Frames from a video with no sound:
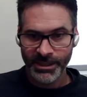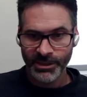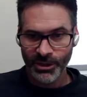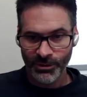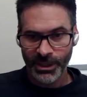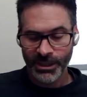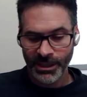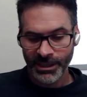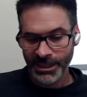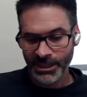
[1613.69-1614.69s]
So
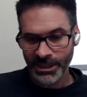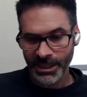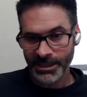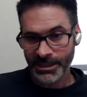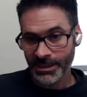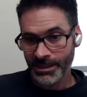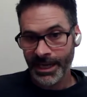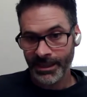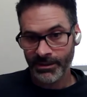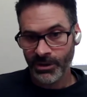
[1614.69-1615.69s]
it, essentially, it's a
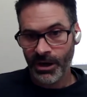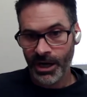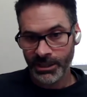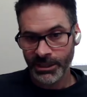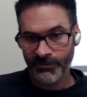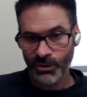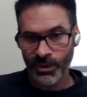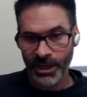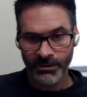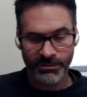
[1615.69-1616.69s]
societal cost. If you
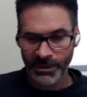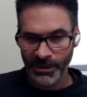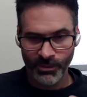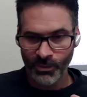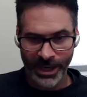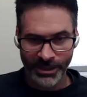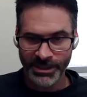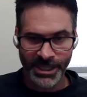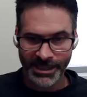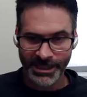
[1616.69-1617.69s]
want uh,
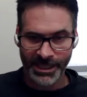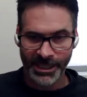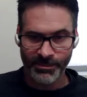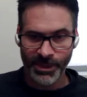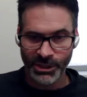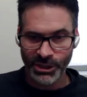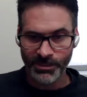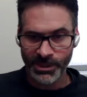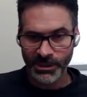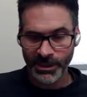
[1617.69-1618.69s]
whales not to get hit by
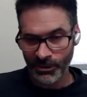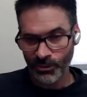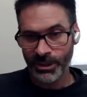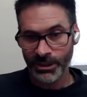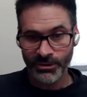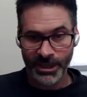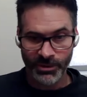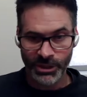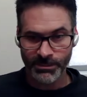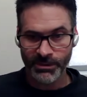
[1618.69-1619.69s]
ships and you're willing to
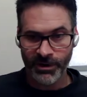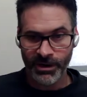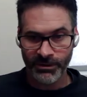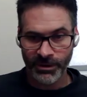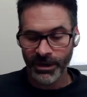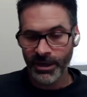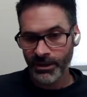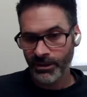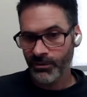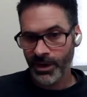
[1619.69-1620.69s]
drive the ships farther,
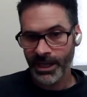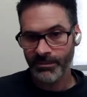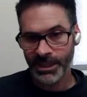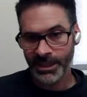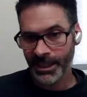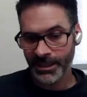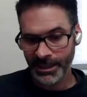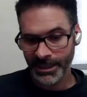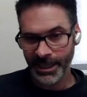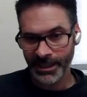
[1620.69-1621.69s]
great. But at the end of
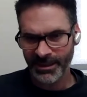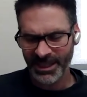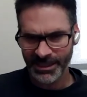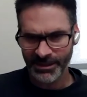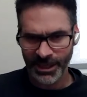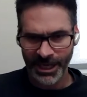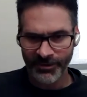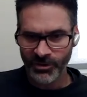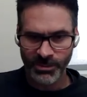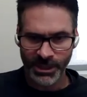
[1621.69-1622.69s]
the day, it's either
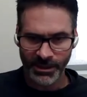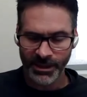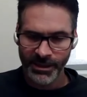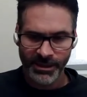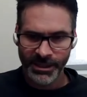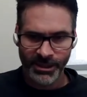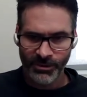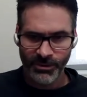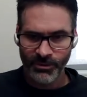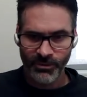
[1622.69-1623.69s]
have to be, you
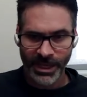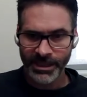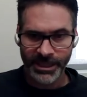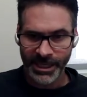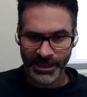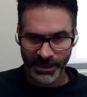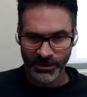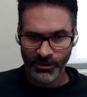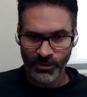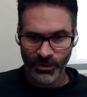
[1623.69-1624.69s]
know,
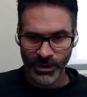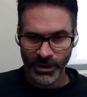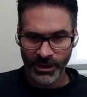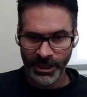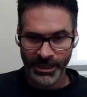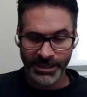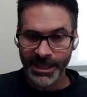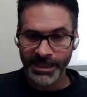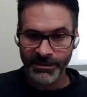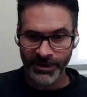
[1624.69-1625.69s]
regulated or uh,
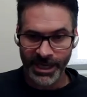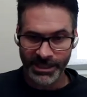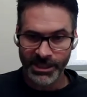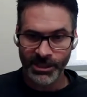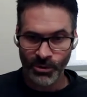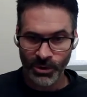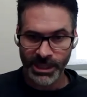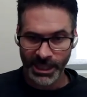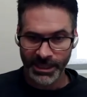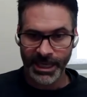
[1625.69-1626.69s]
incentivized in order
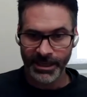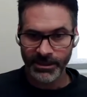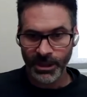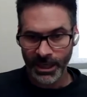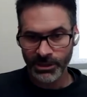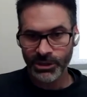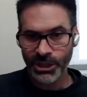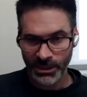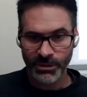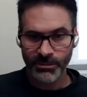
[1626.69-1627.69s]
to get that uh,
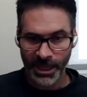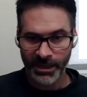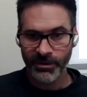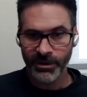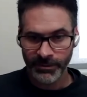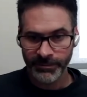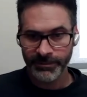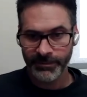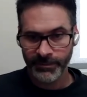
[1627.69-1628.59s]
change in behavior.